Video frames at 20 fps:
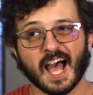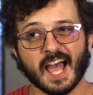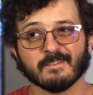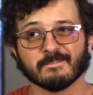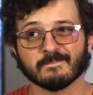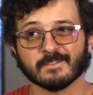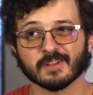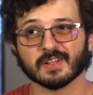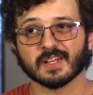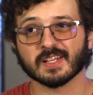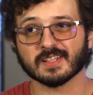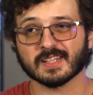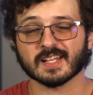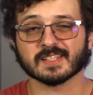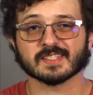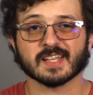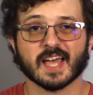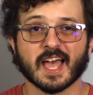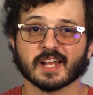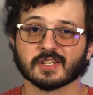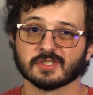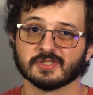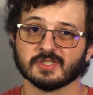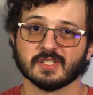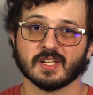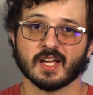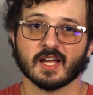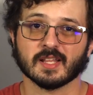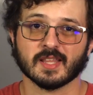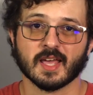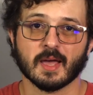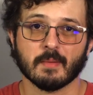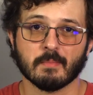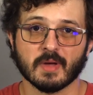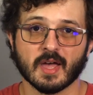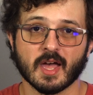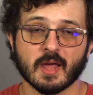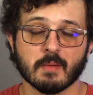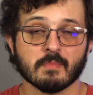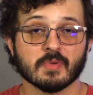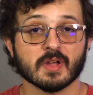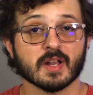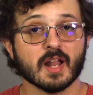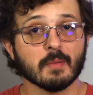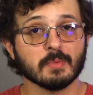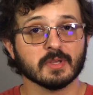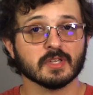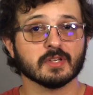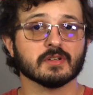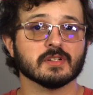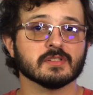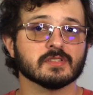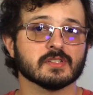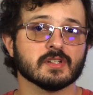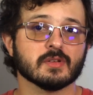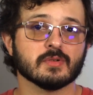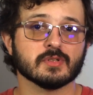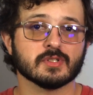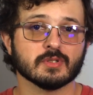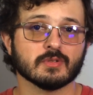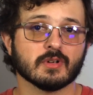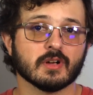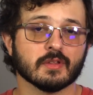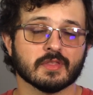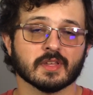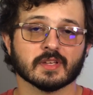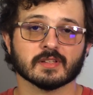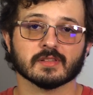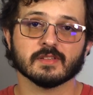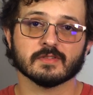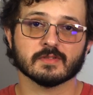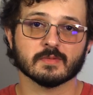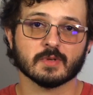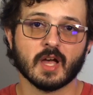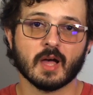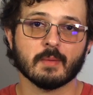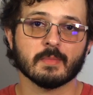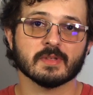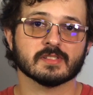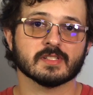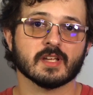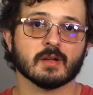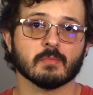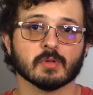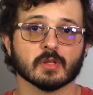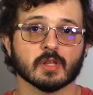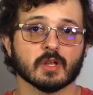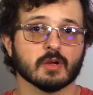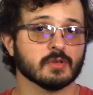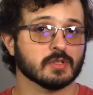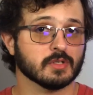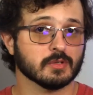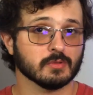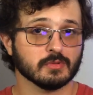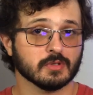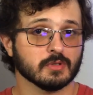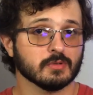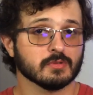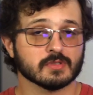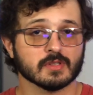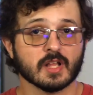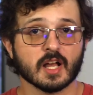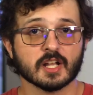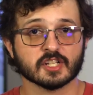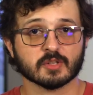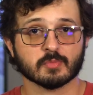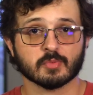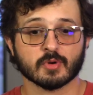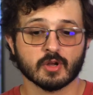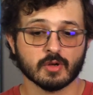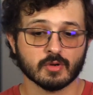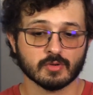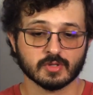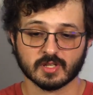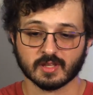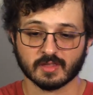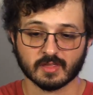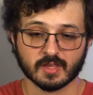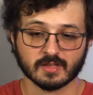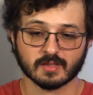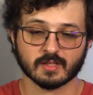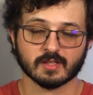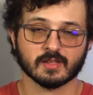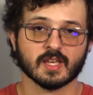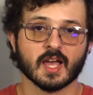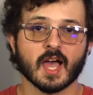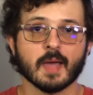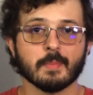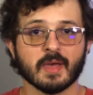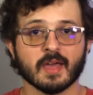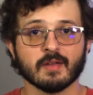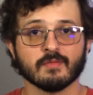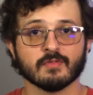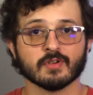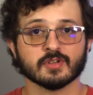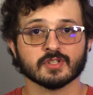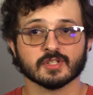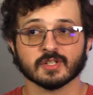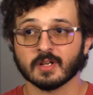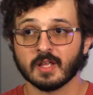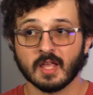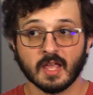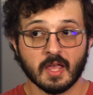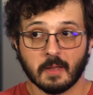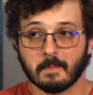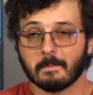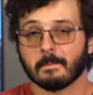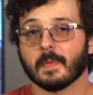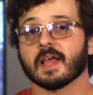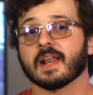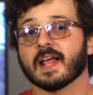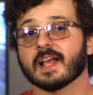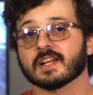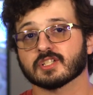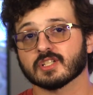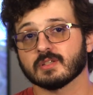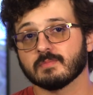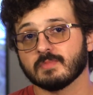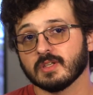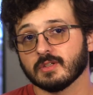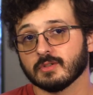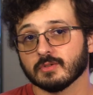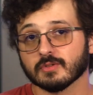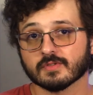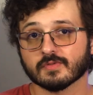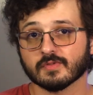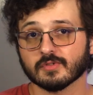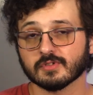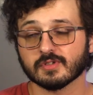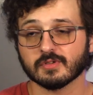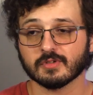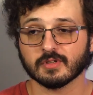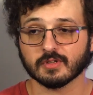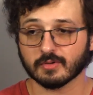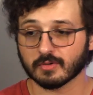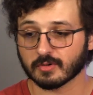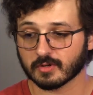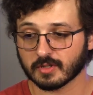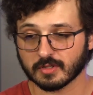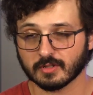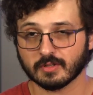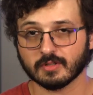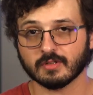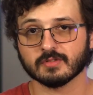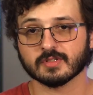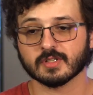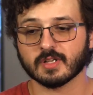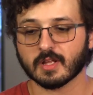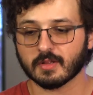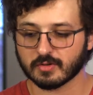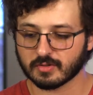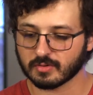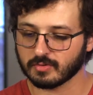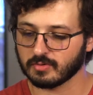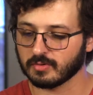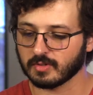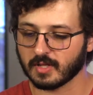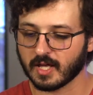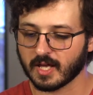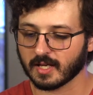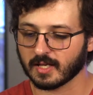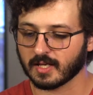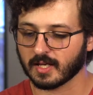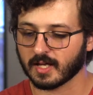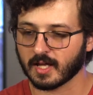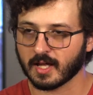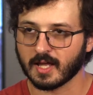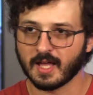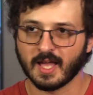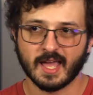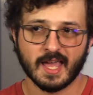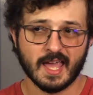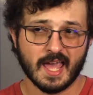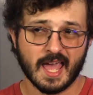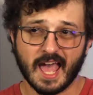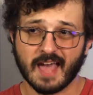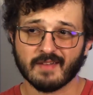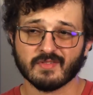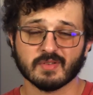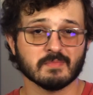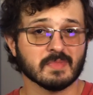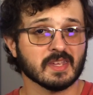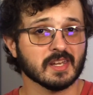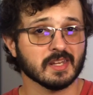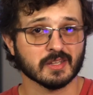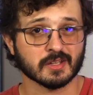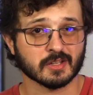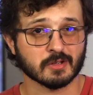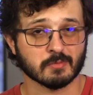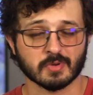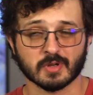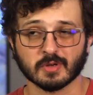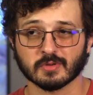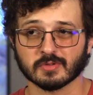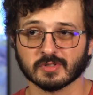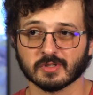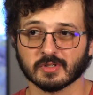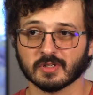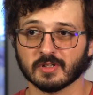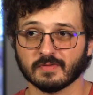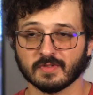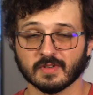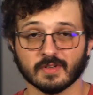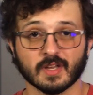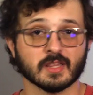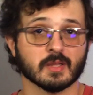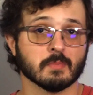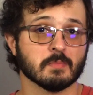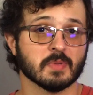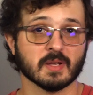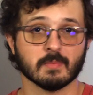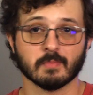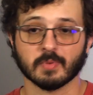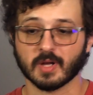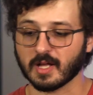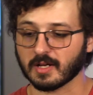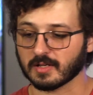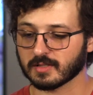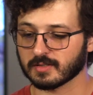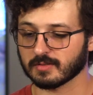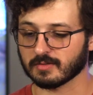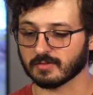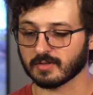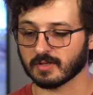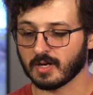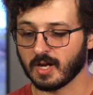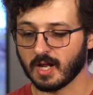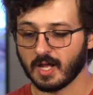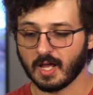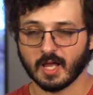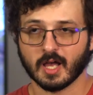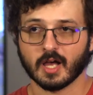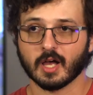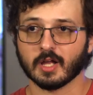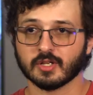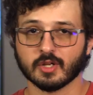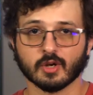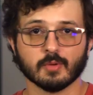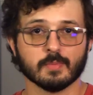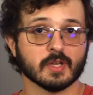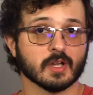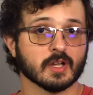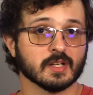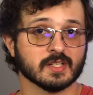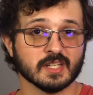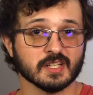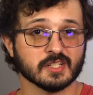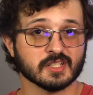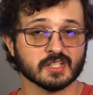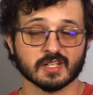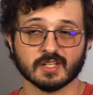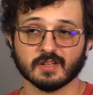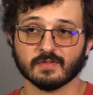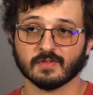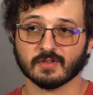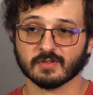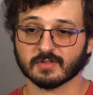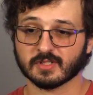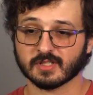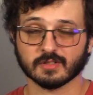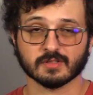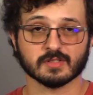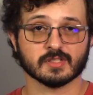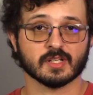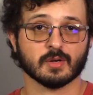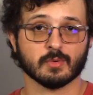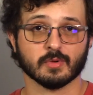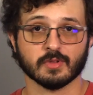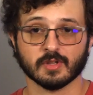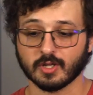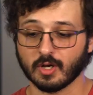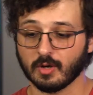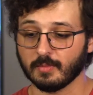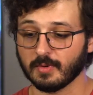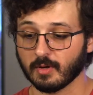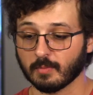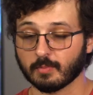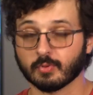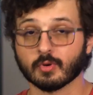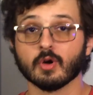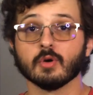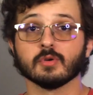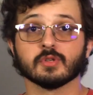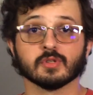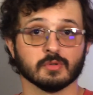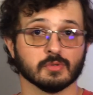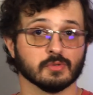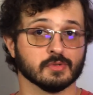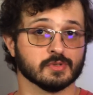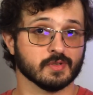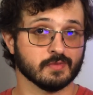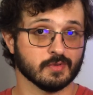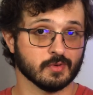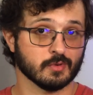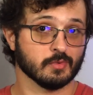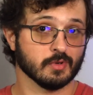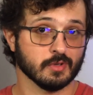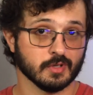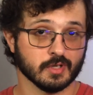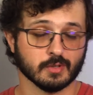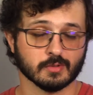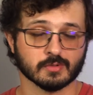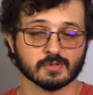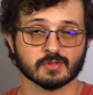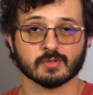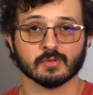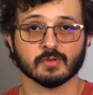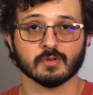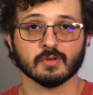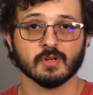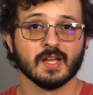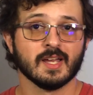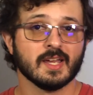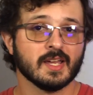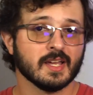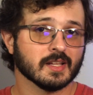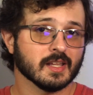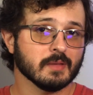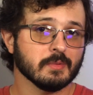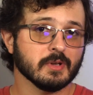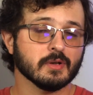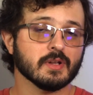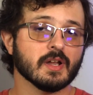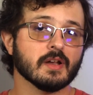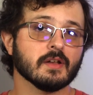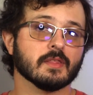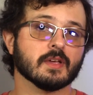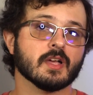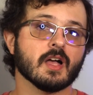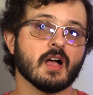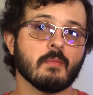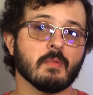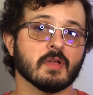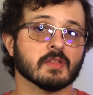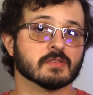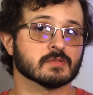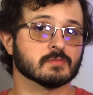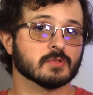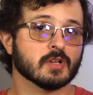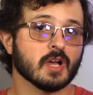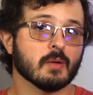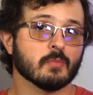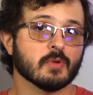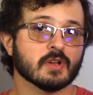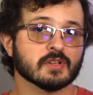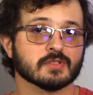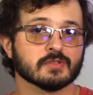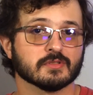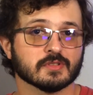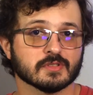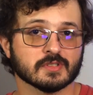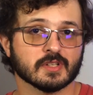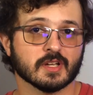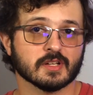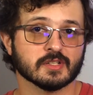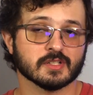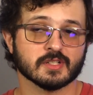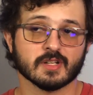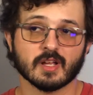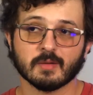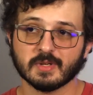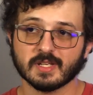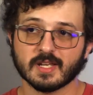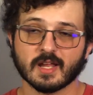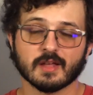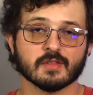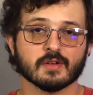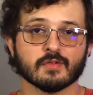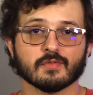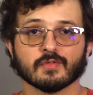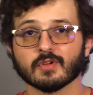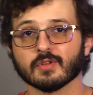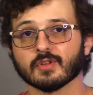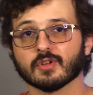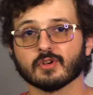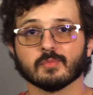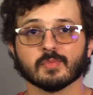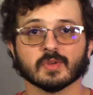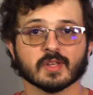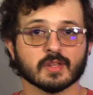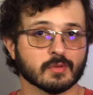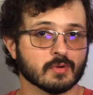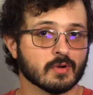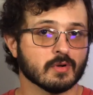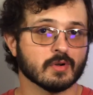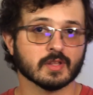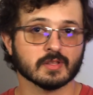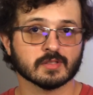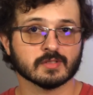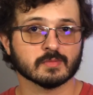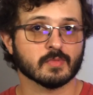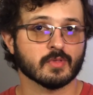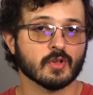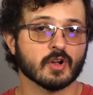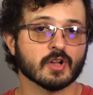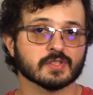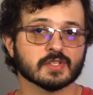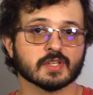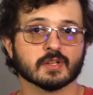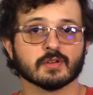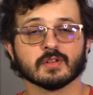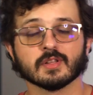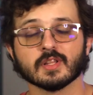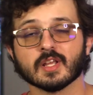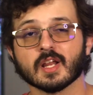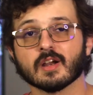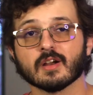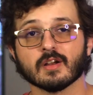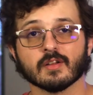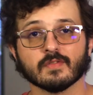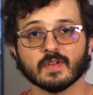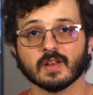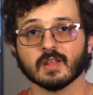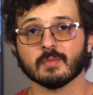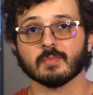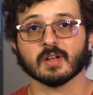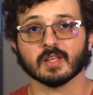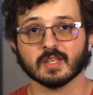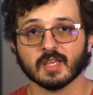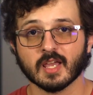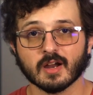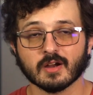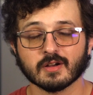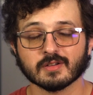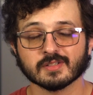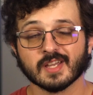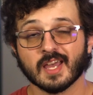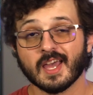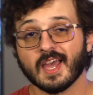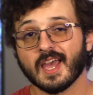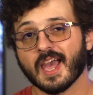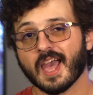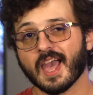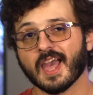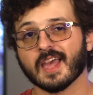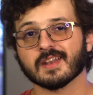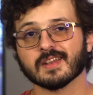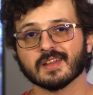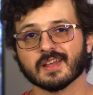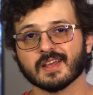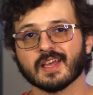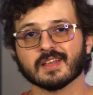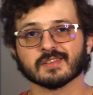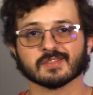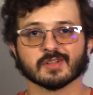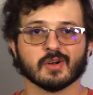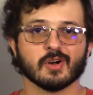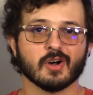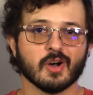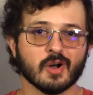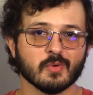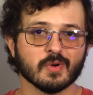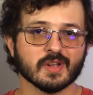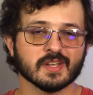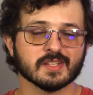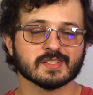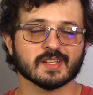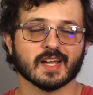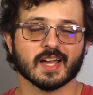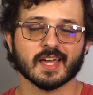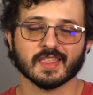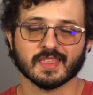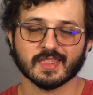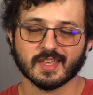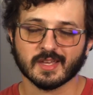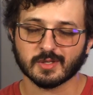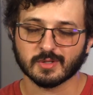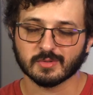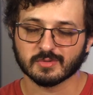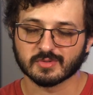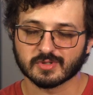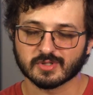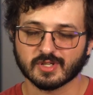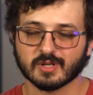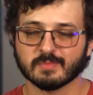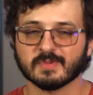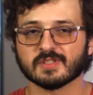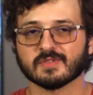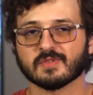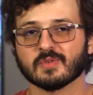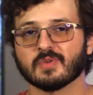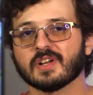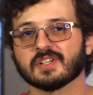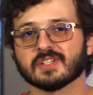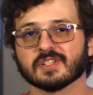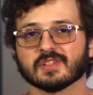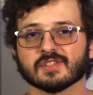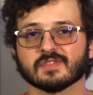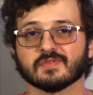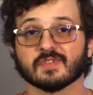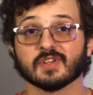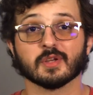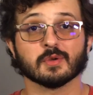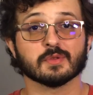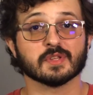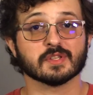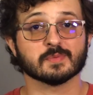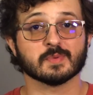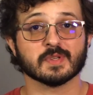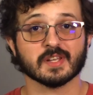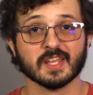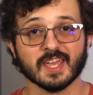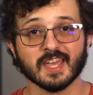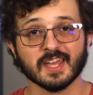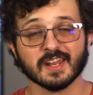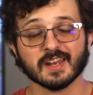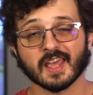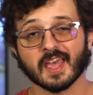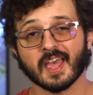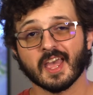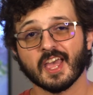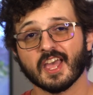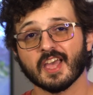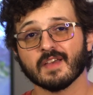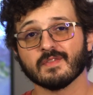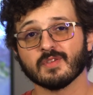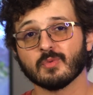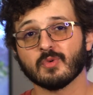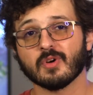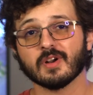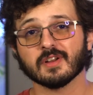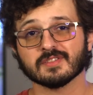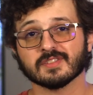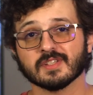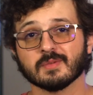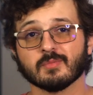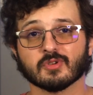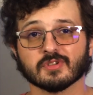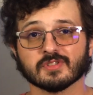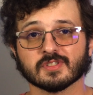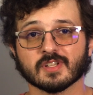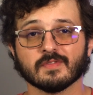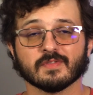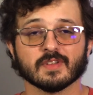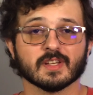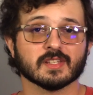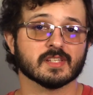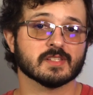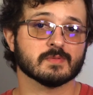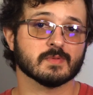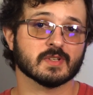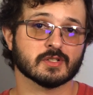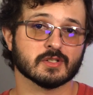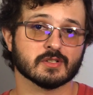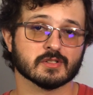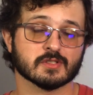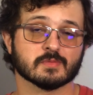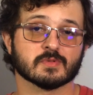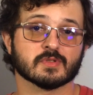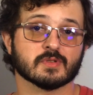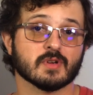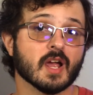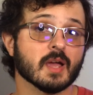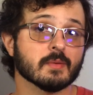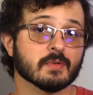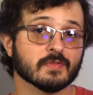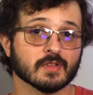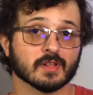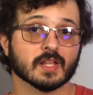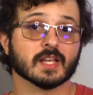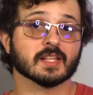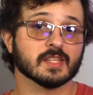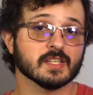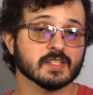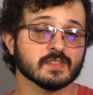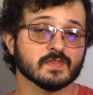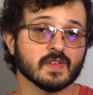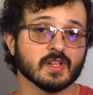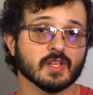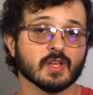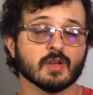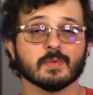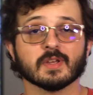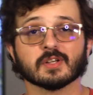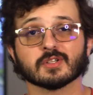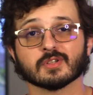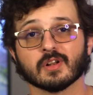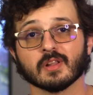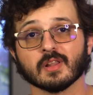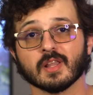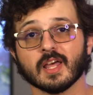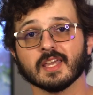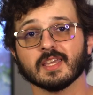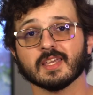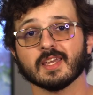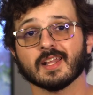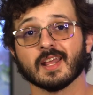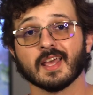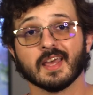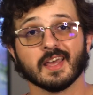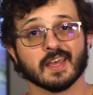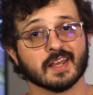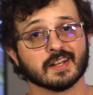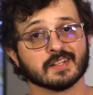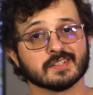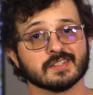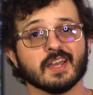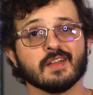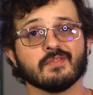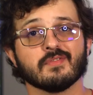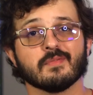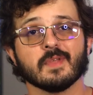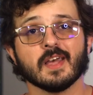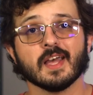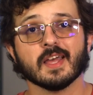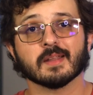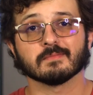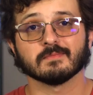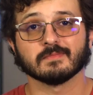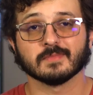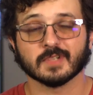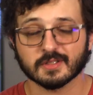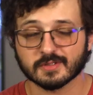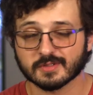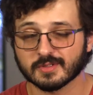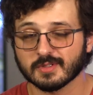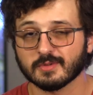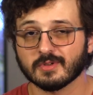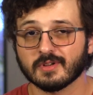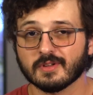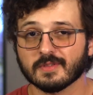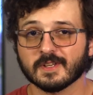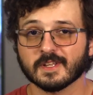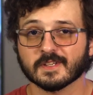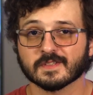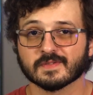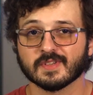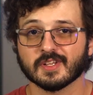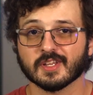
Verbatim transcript: I feel like that's actually not that bad. But I'll be curious to know what you all think. Leave some comments down below. Do you use Logic Pro? Do you think that the iPad version might actually be useful to you? Or do you use another tool like uh, Avid Media Composer if you got the big bucks, or Adobe Audition if you're still stuck with Adobe, or Pro Tools if you're really old school? Let me know down in the comments. Some conversational discussion. I'll be down there for a little little bit, throwing in some thoughts here and there if anybody cares. And as always, I thank you so much for watching this video. That's been it. If you want to see more stuff like this, make sure to subscribe. If you like this video, make sure to like it. And aside from that, I'll see you all in the next